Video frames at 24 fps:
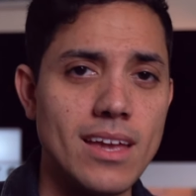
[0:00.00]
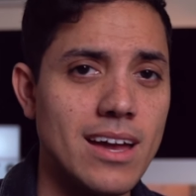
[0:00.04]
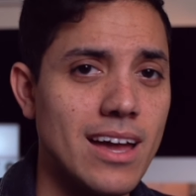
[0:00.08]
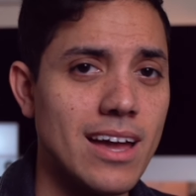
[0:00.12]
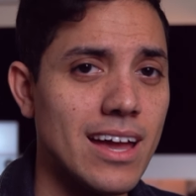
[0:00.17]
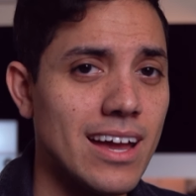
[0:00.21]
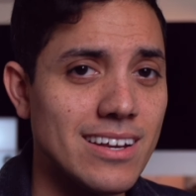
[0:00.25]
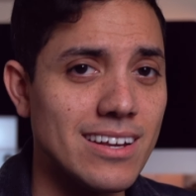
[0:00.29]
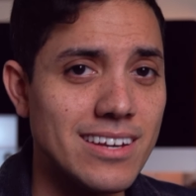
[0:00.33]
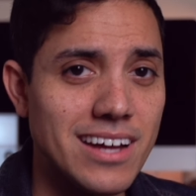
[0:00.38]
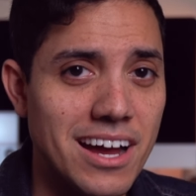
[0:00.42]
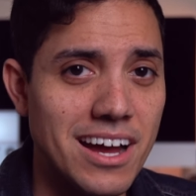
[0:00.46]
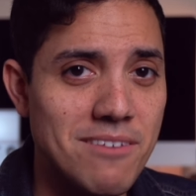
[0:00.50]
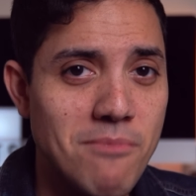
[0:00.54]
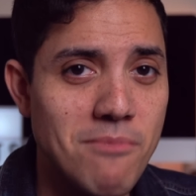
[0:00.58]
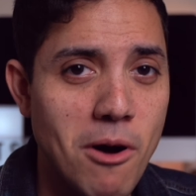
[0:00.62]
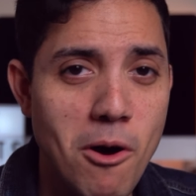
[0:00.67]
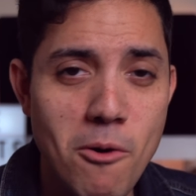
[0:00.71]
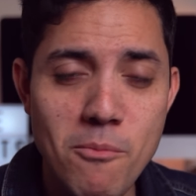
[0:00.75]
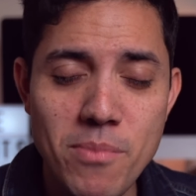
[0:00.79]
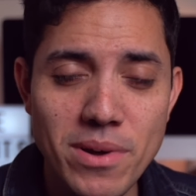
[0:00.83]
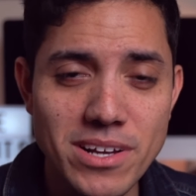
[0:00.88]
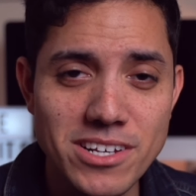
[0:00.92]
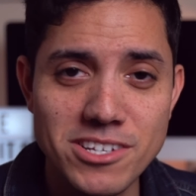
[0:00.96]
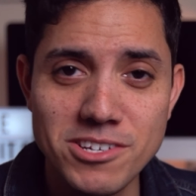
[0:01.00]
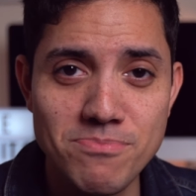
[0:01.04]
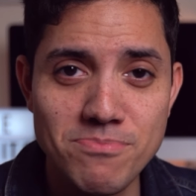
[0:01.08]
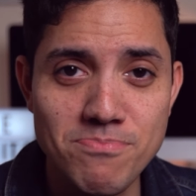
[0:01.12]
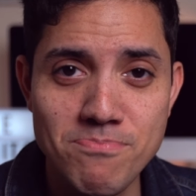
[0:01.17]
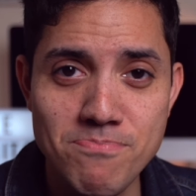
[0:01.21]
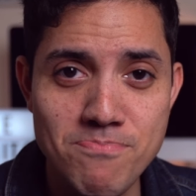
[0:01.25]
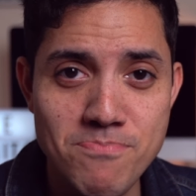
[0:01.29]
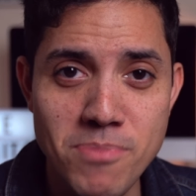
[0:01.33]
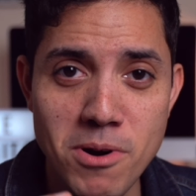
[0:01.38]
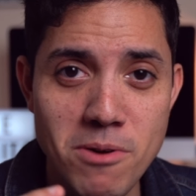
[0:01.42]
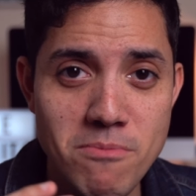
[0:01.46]
and I'm hoping to
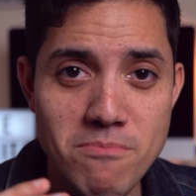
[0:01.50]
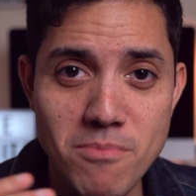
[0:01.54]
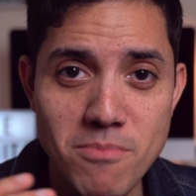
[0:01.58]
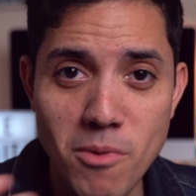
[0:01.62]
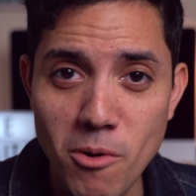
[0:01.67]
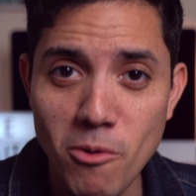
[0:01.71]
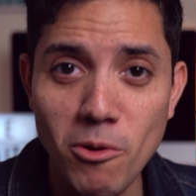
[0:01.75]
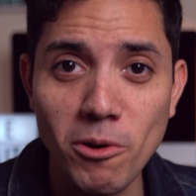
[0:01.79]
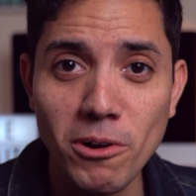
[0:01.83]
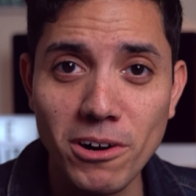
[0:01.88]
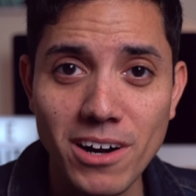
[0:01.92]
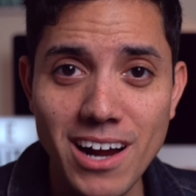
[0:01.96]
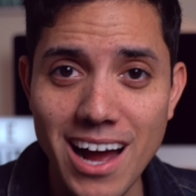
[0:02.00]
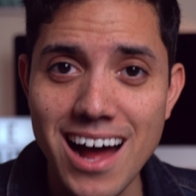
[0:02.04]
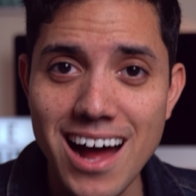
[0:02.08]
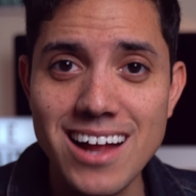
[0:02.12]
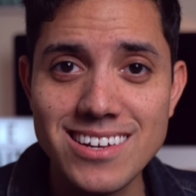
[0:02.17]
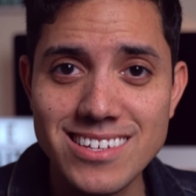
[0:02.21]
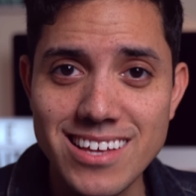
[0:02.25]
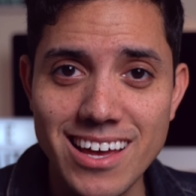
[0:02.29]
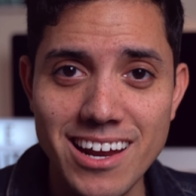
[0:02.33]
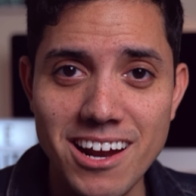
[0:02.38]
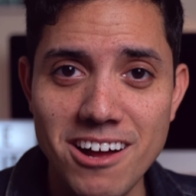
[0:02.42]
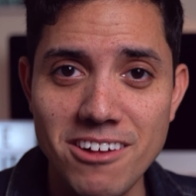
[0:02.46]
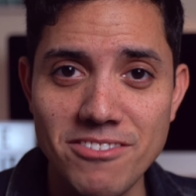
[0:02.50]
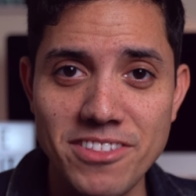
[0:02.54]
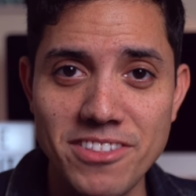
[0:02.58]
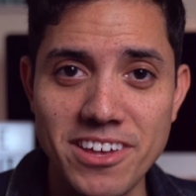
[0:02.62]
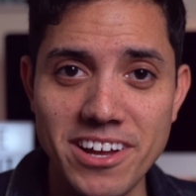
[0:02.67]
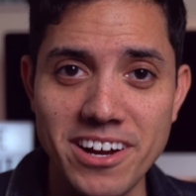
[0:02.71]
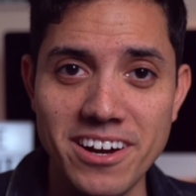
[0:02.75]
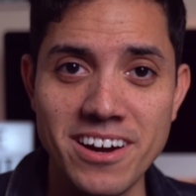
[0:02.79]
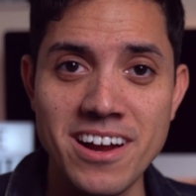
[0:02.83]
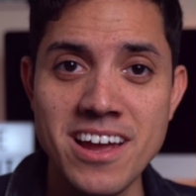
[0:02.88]
put more content out there,